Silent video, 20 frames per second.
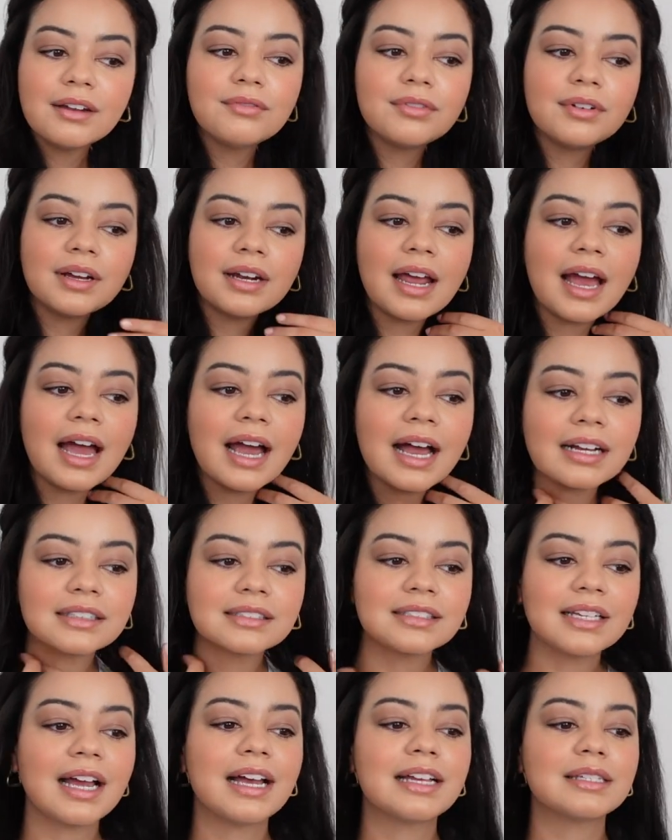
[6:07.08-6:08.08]
of gonna
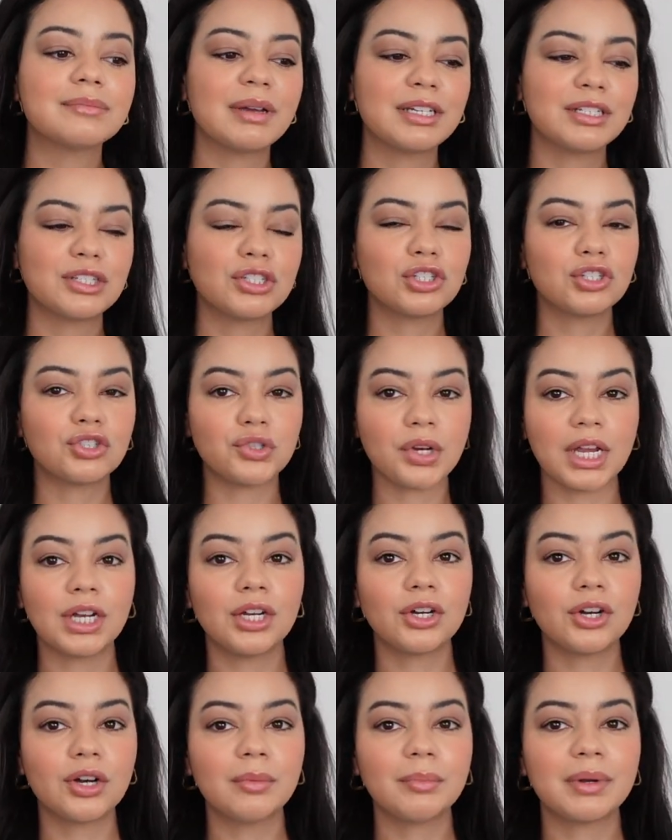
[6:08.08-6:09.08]
act as my
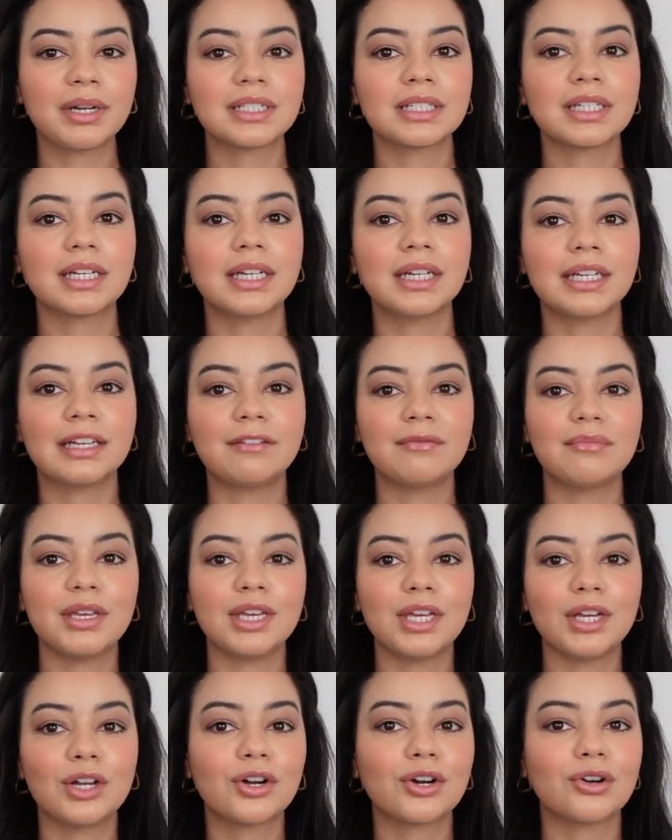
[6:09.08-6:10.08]
straightener, but it's gonna give
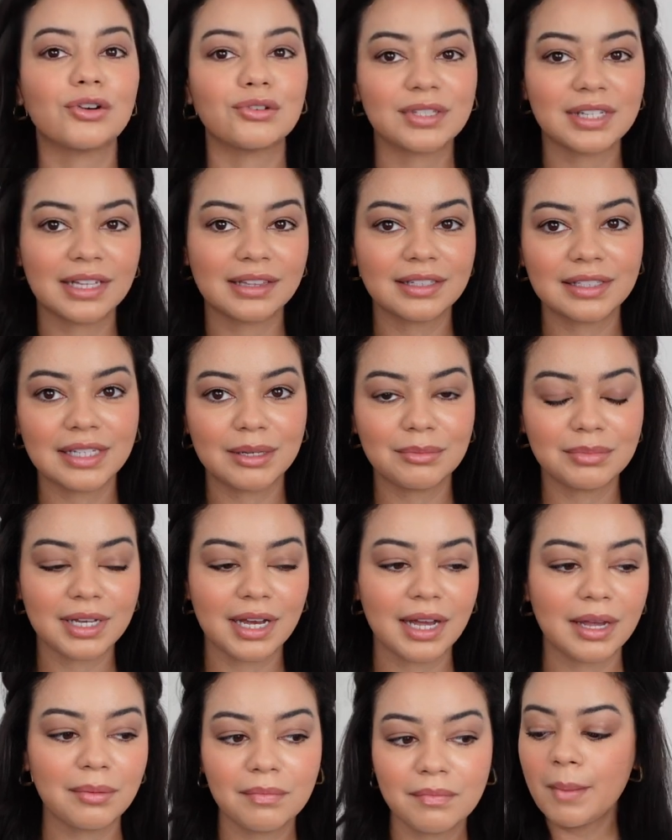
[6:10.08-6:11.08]
me curls at the same
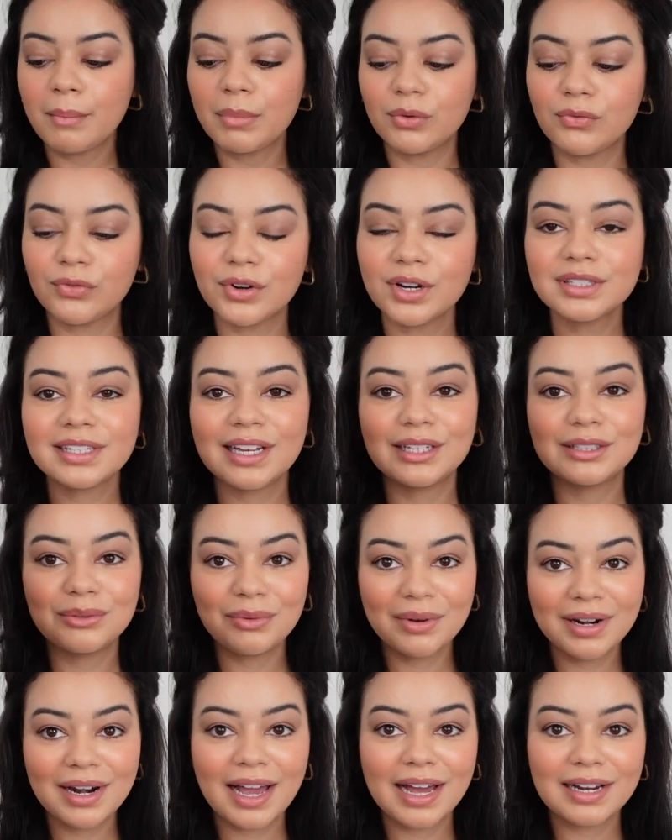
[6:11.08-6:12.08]
time. But first, I do
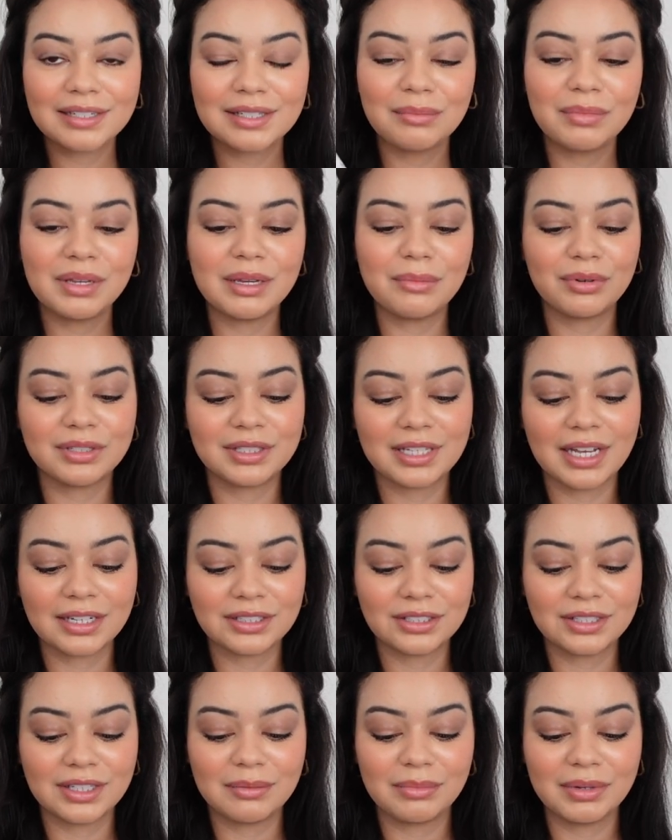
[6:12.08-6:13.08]
wanna add some heat
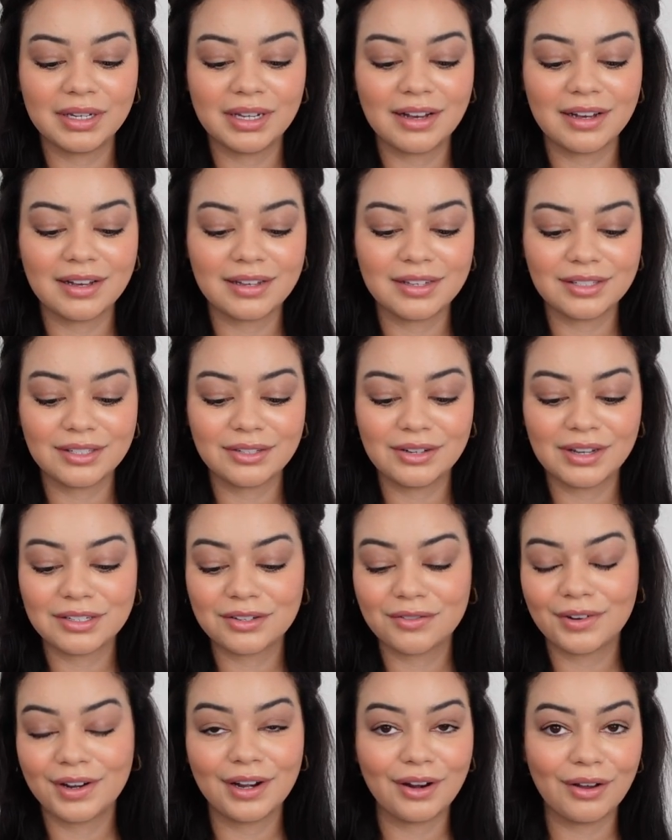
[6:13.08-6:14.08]
protection because you
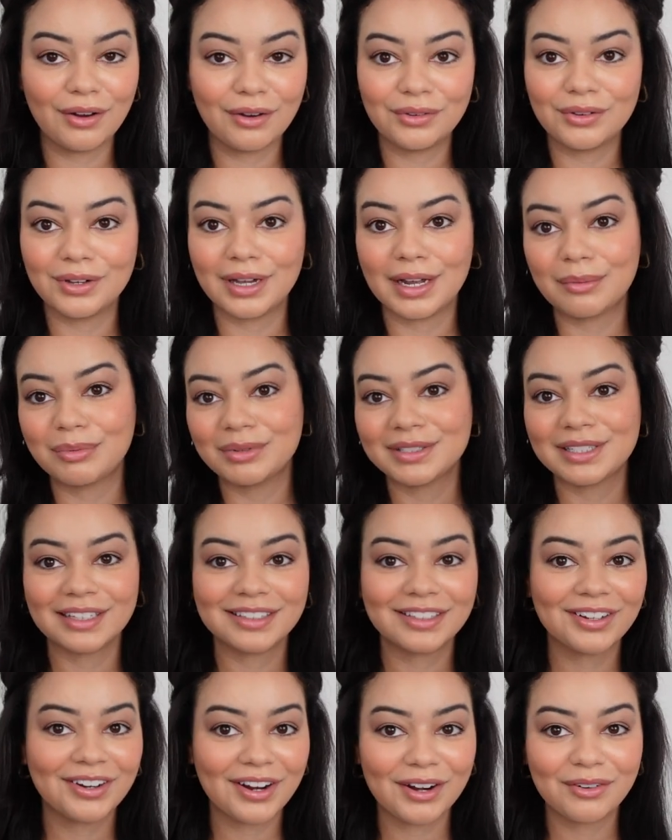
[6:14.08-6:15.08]
guys already know you gotta
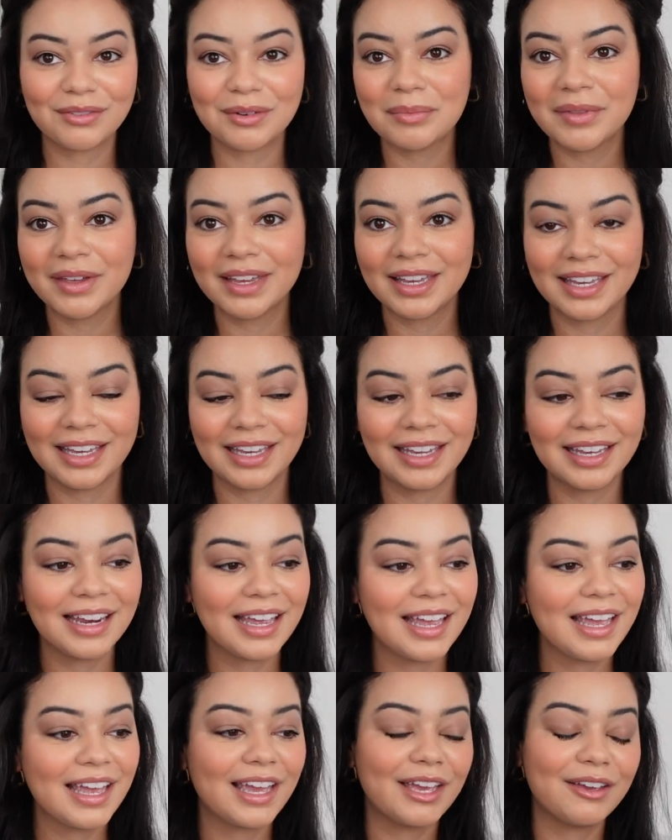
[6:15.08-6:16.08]
protect your hair from the heat.
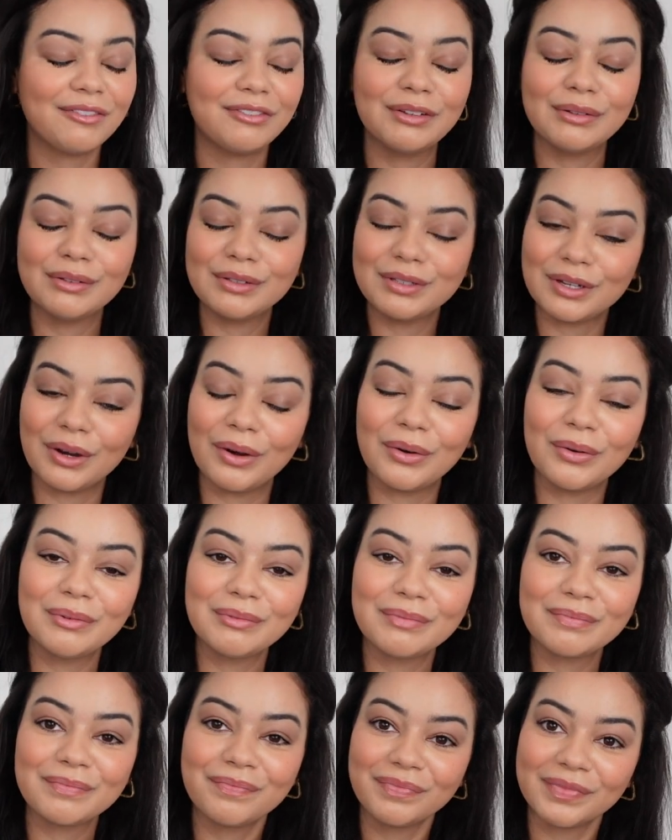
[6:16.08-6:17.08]
If you
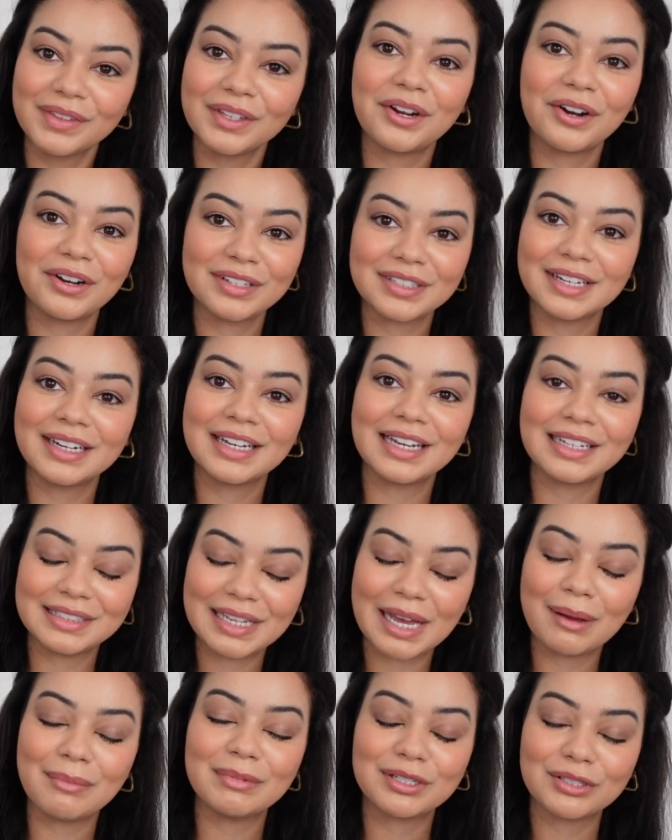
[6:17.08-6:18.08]
don't, your hair is gonna get
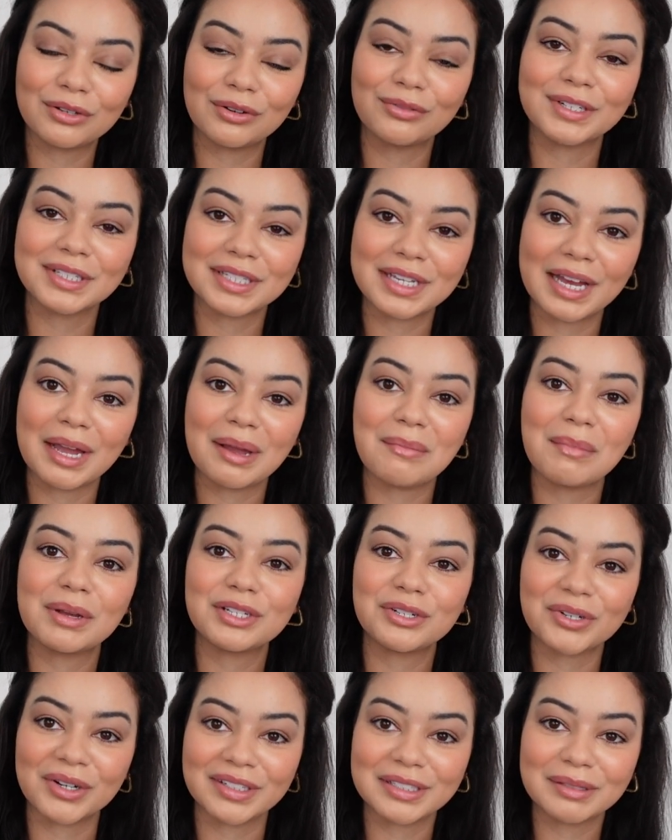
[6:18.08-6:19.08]
damaged over time
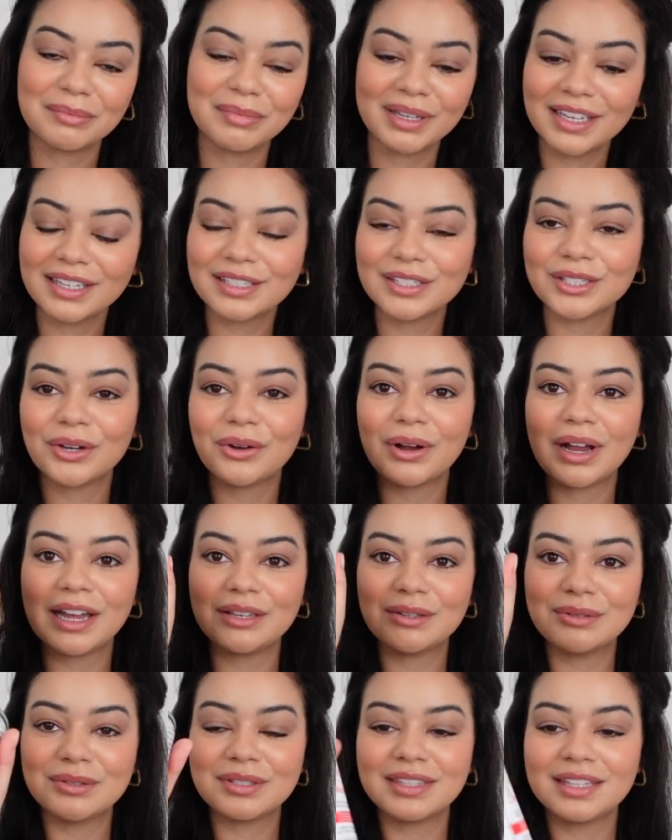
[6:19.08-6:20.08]
trust me so i
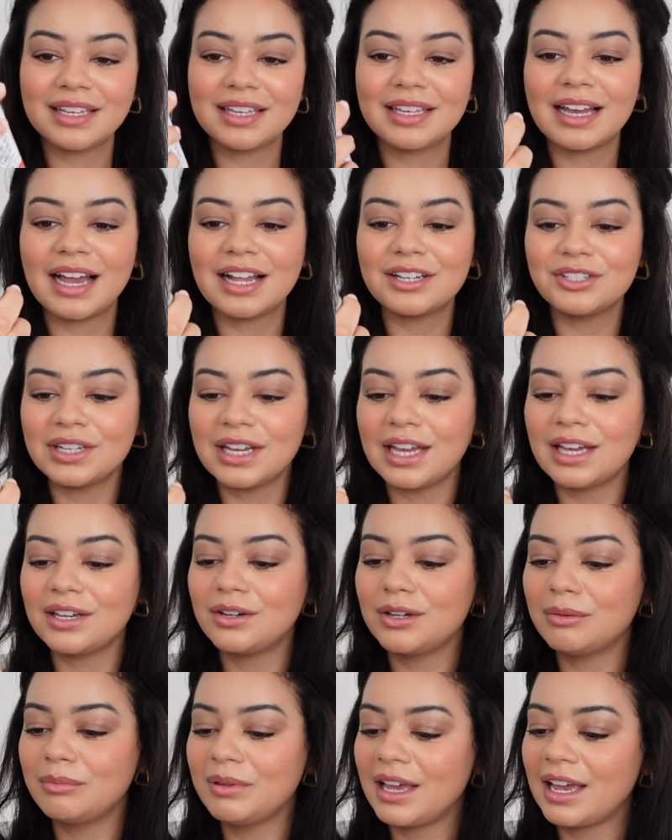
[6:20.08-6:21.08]
use the igk
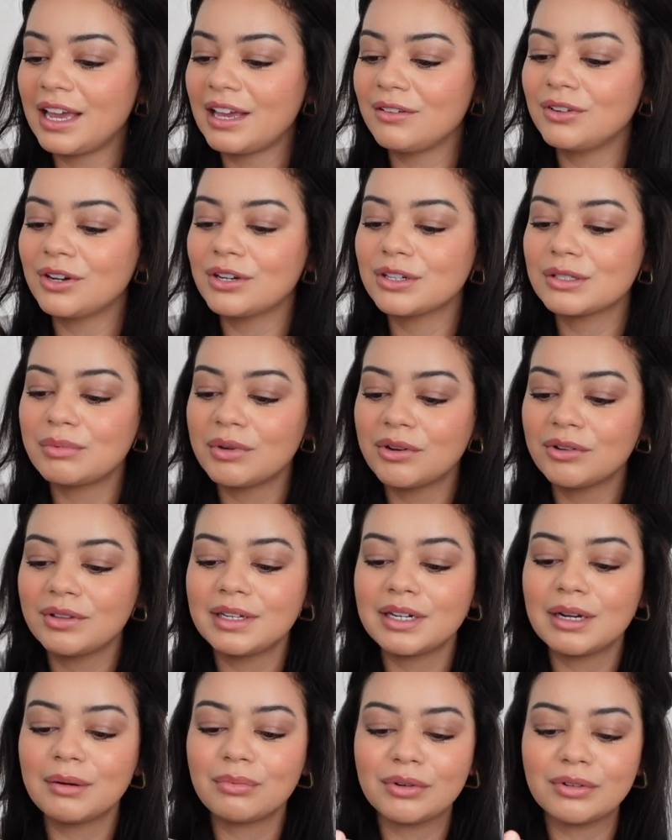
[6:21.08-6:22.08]
good behavior
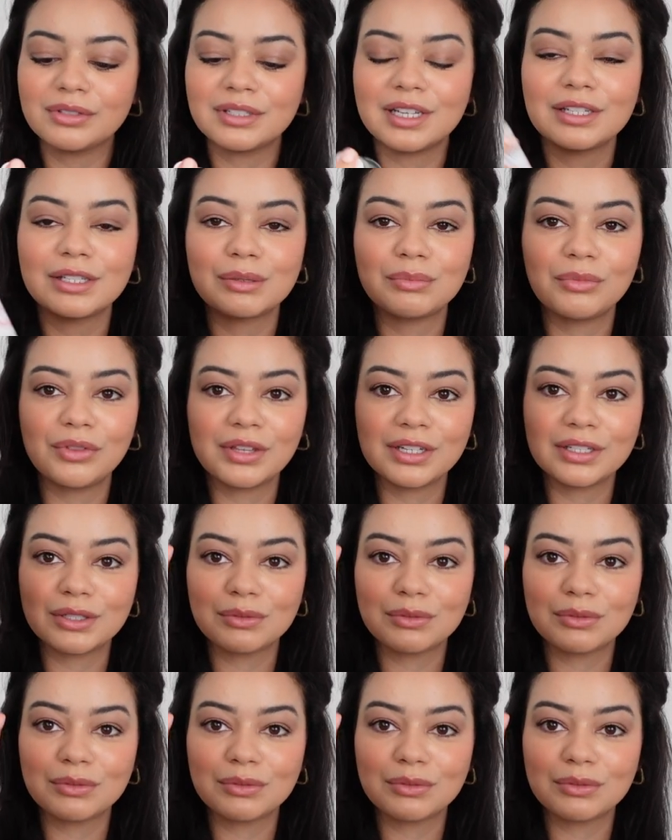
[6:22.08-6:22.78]
spirulina protein smoothing